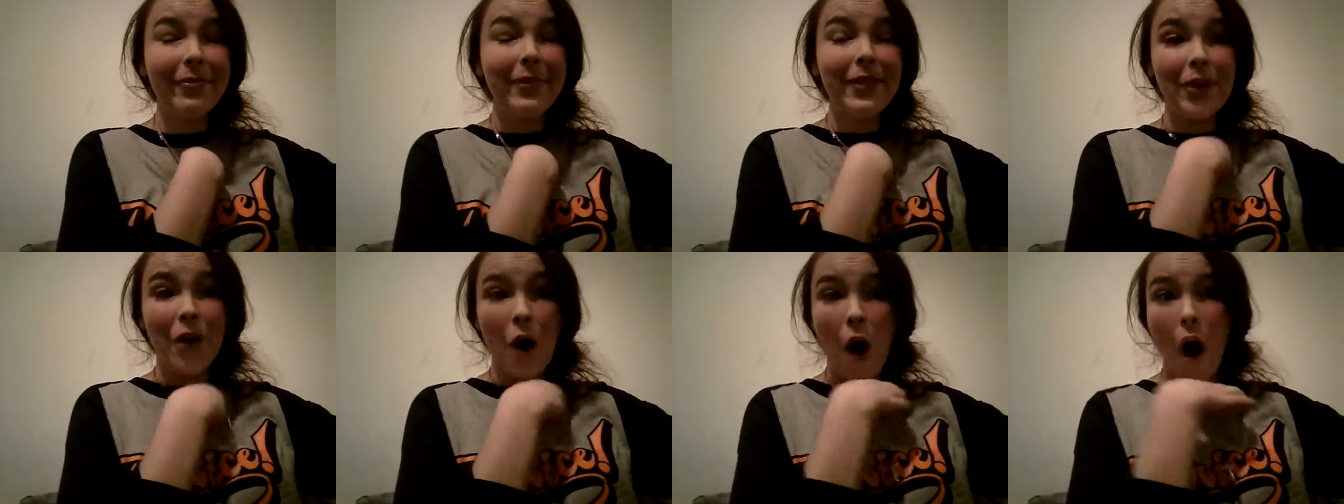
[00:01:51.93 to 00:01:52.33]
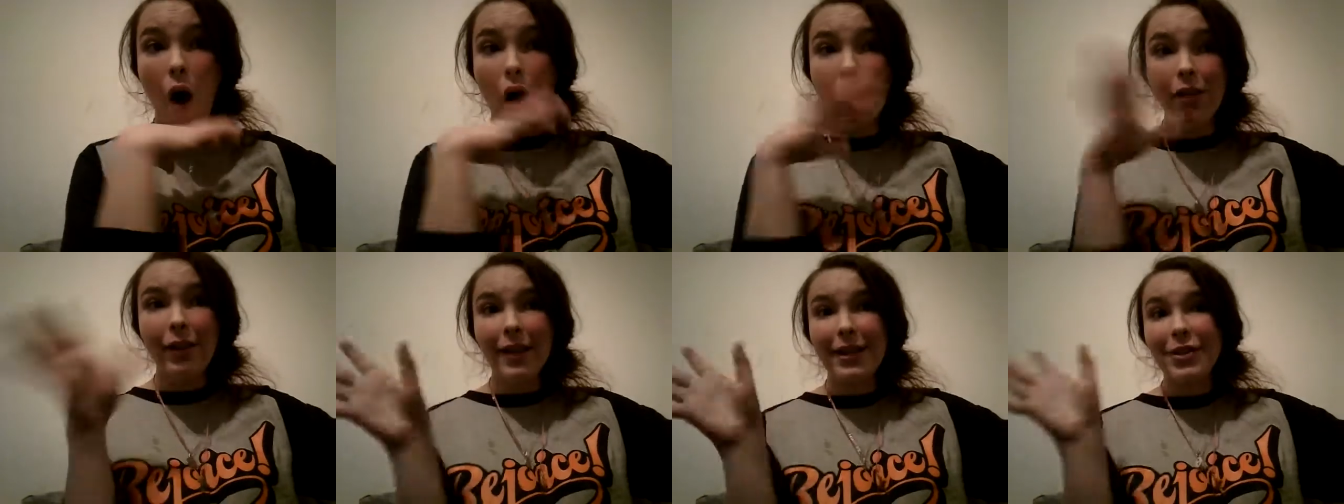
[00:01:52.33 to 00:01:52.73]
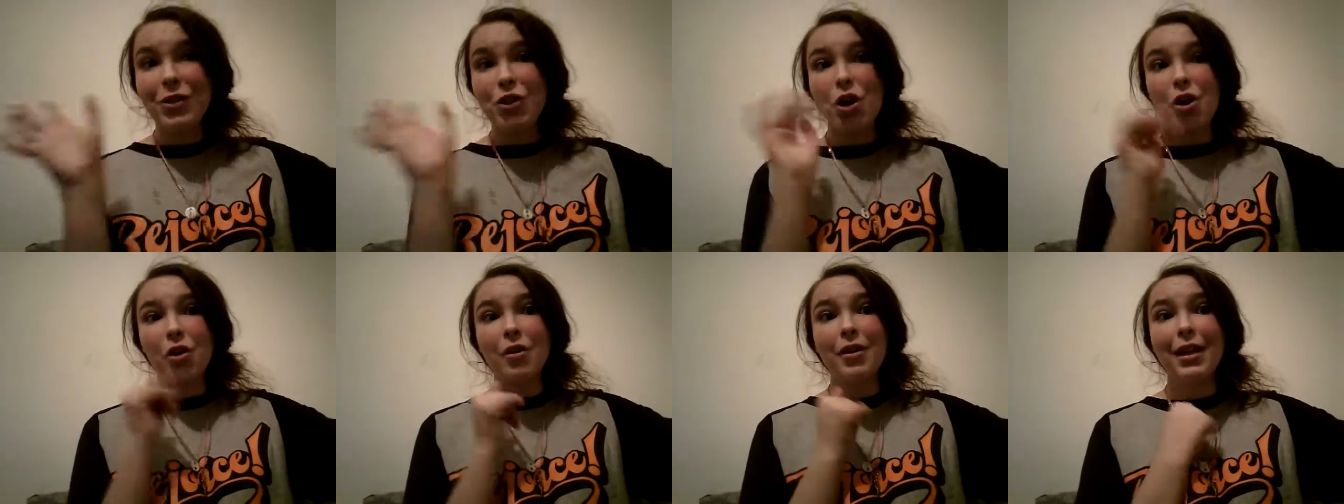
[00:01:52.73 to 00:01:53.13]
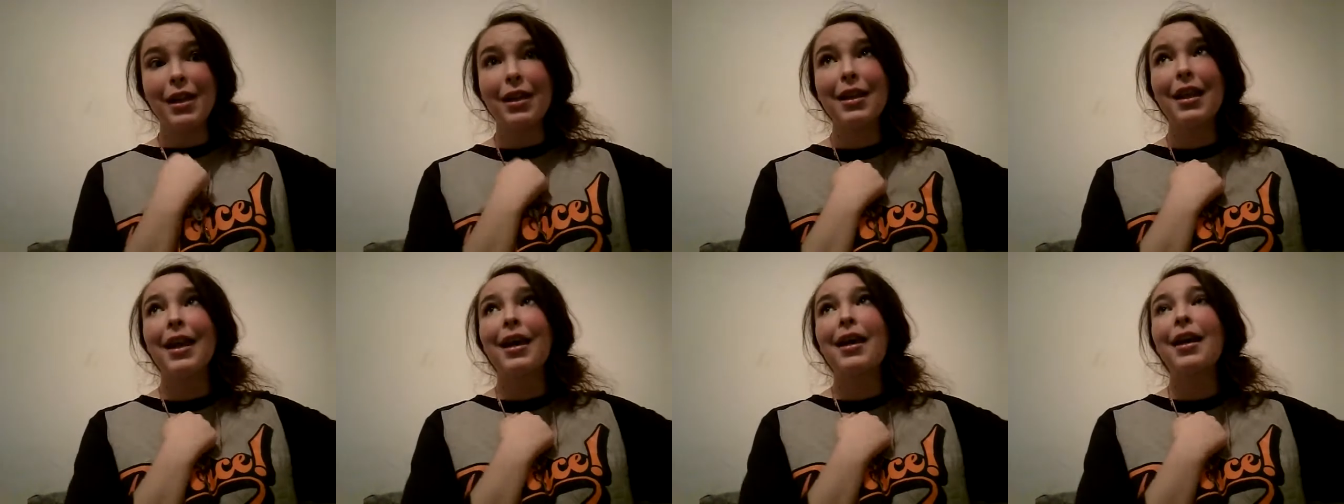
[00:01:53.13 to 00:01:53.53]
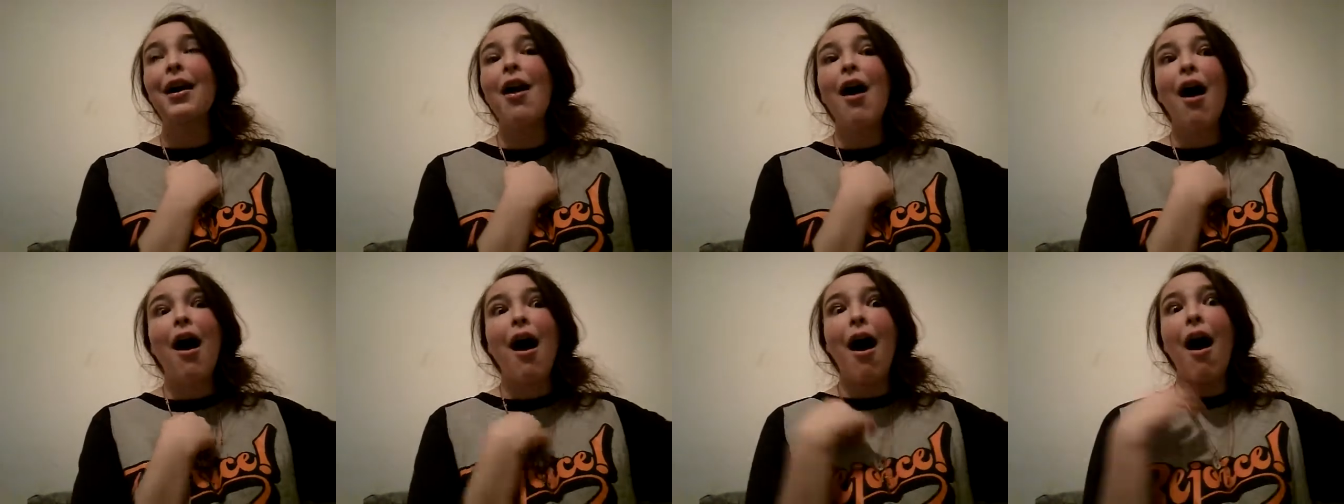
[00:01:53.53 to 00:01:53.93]
they're all turning
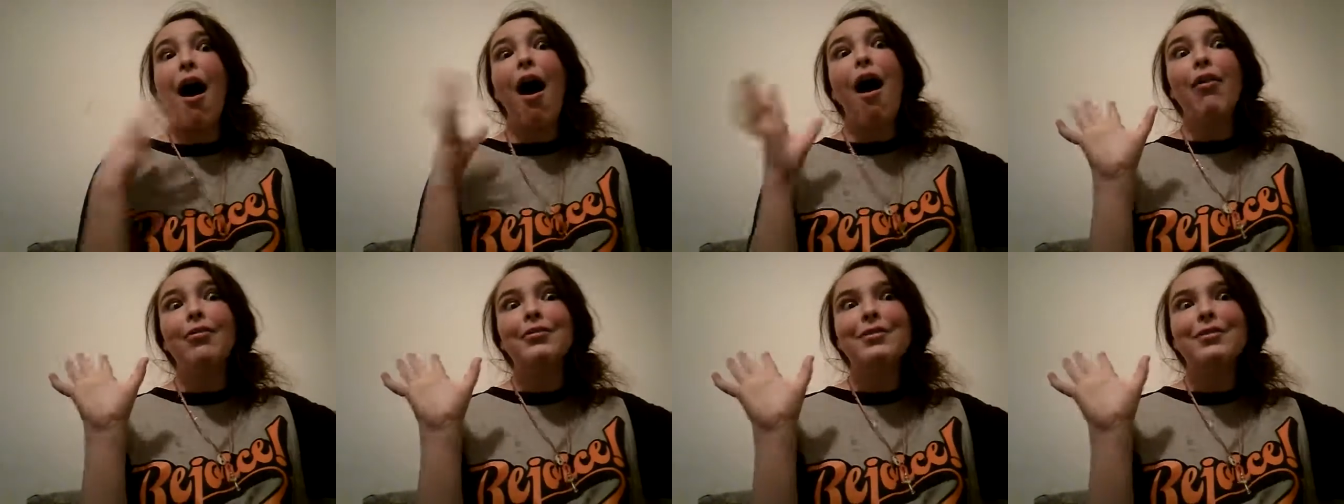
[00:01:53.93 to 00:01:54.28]
all